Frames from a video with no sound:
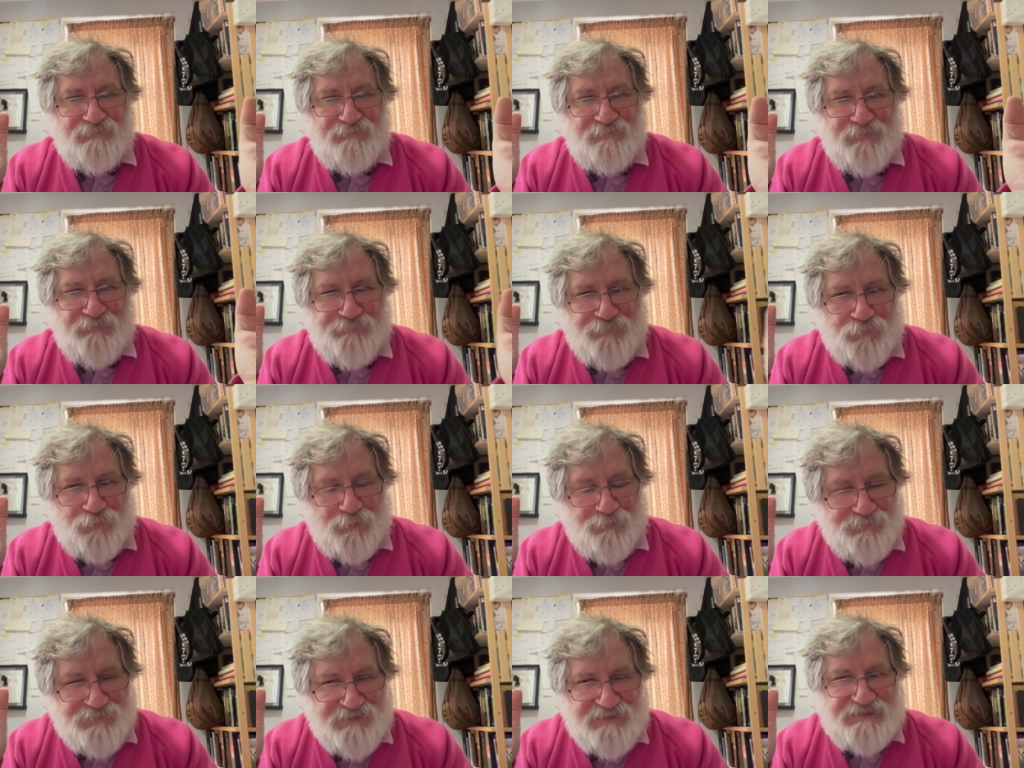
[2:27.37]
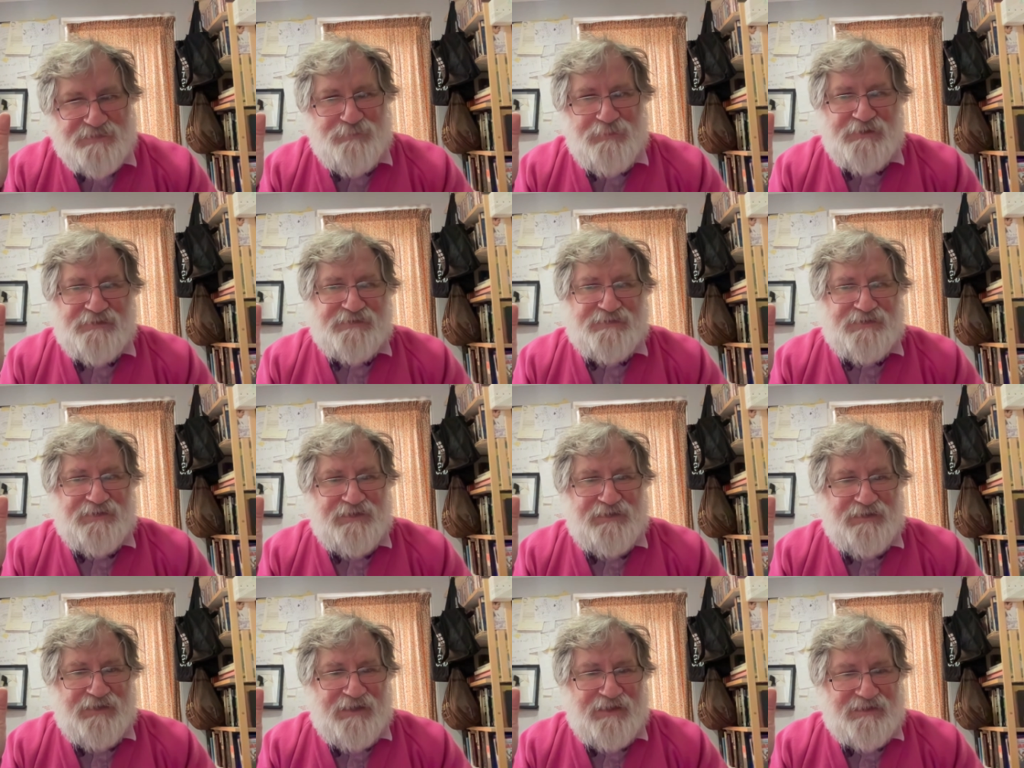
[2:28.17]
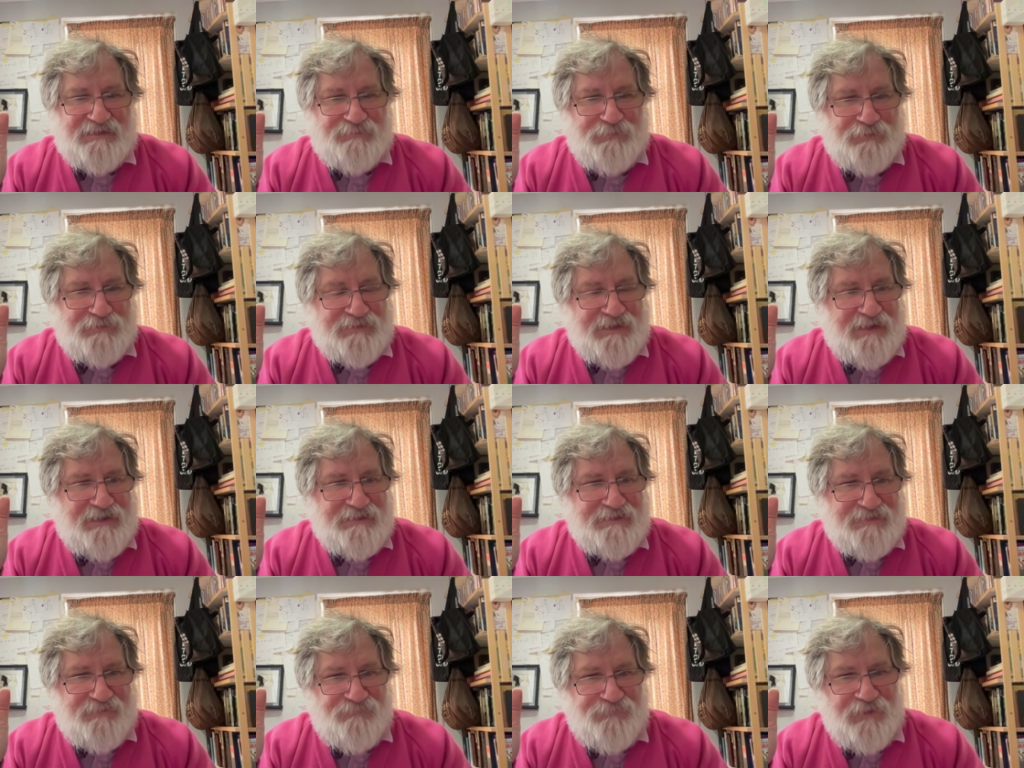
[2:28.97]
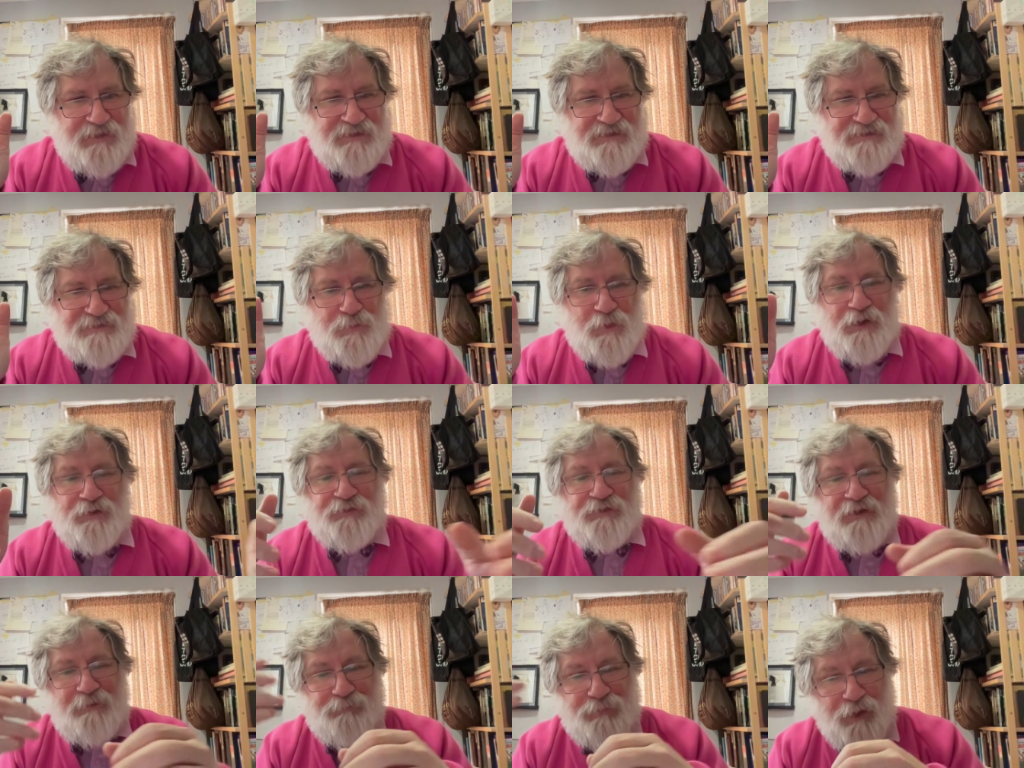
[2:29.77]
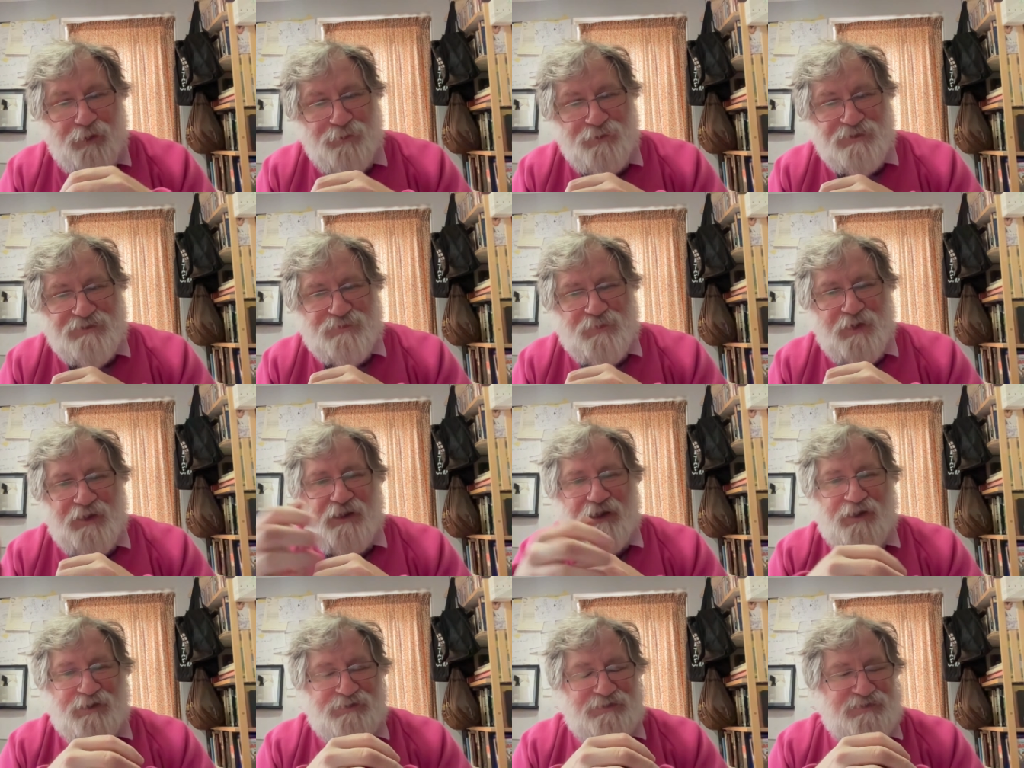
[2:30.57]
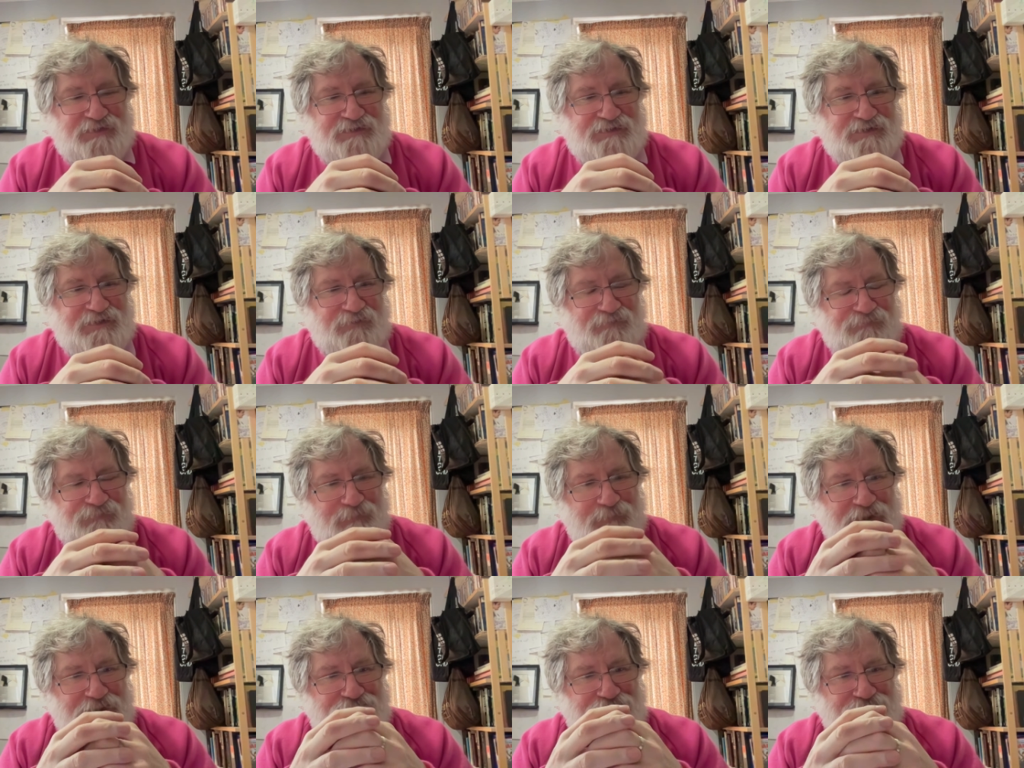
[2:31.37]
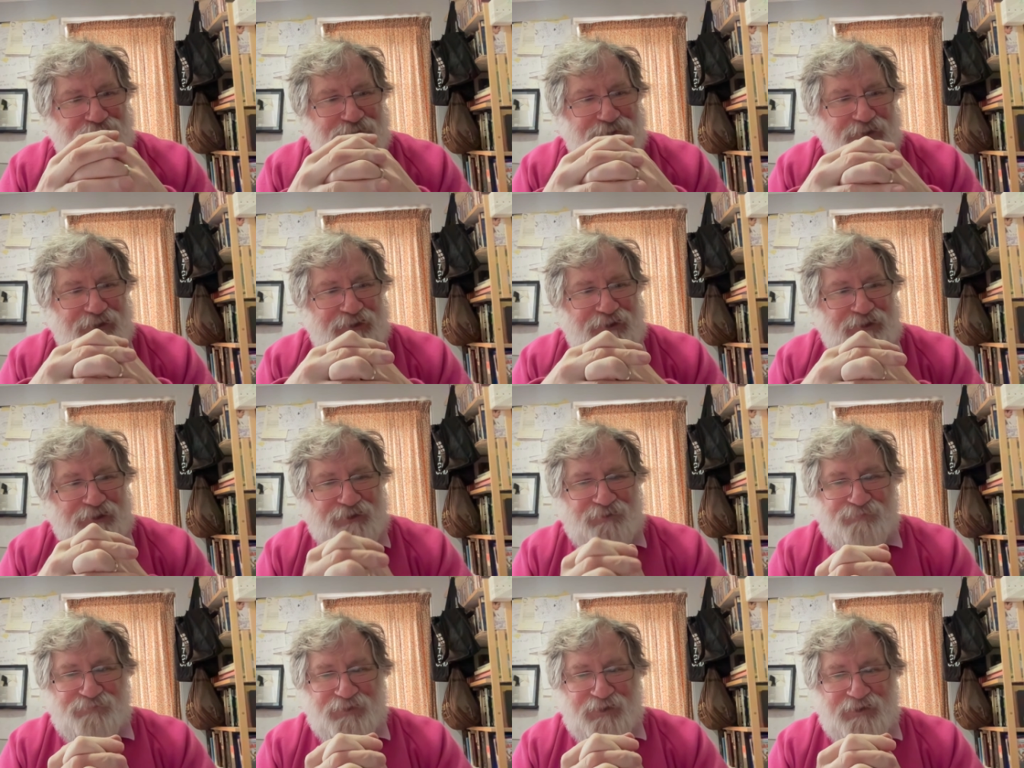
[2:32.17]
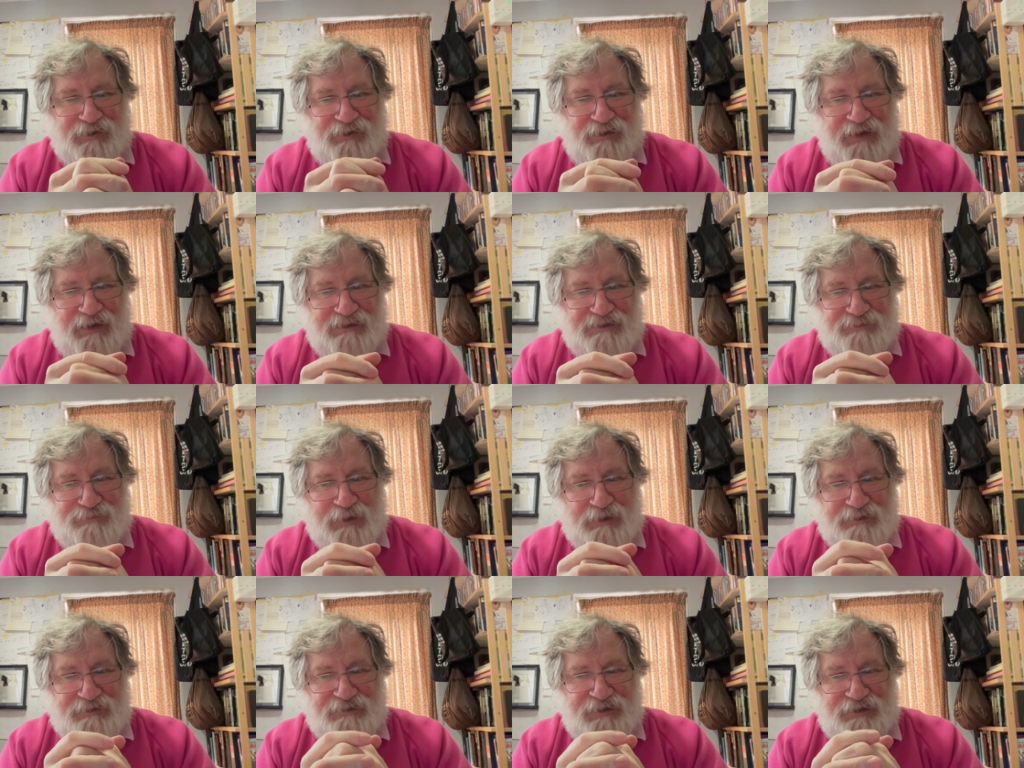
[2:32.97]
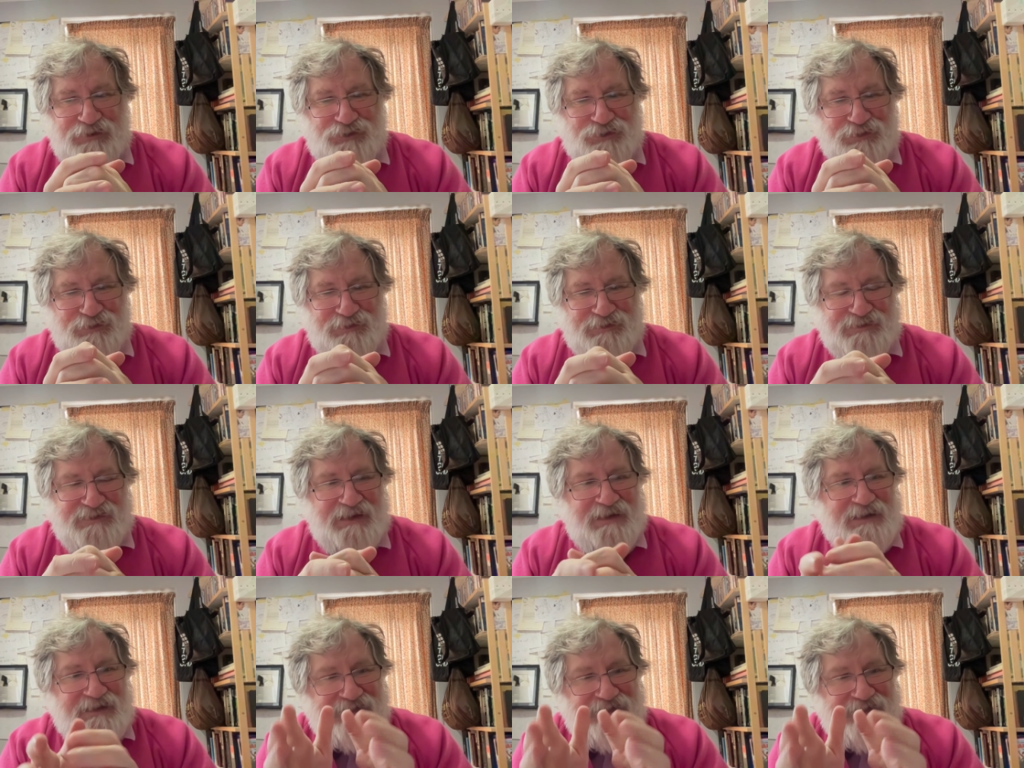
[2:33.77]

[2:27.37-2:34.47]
Reform dismissed the expose as a fix, while the opponents regard it as confirmation of their expectations.